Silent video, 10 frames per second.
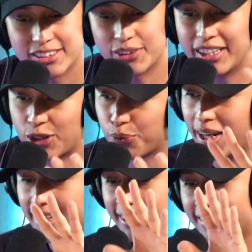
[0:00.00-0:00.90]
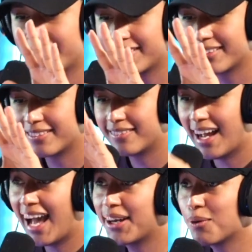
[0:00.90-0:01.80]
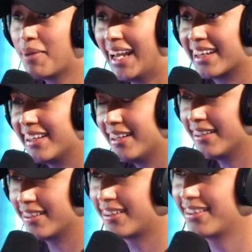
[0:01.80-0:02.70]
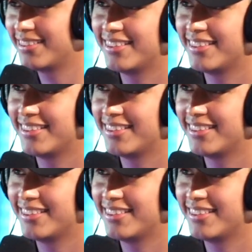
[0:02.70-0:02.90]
So he created Adam and Lilith